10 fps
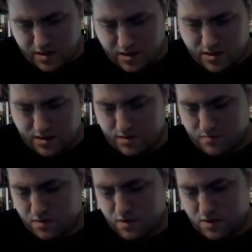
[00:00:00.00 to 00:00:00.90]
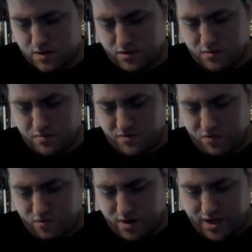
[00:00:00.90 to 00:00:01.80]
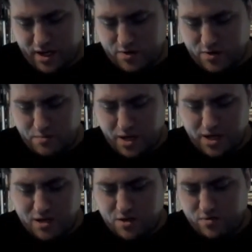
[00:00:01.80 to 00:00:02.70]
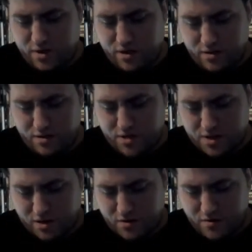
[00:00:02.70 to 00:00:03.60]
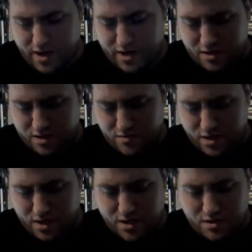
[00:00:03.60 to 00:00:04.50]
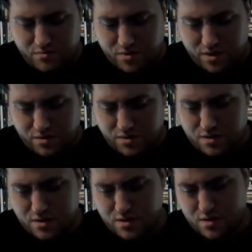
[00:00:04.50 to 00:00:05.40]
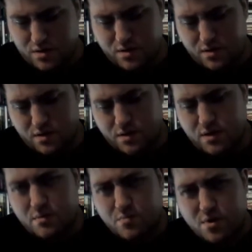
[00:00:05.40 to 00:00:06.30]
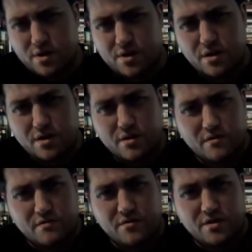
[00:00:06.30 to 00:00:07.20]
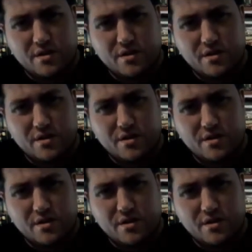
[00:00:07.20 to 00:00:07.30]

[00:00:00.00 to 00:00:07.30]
So before I actually bite into it here, I'm just going to crack it so we can get a real impression of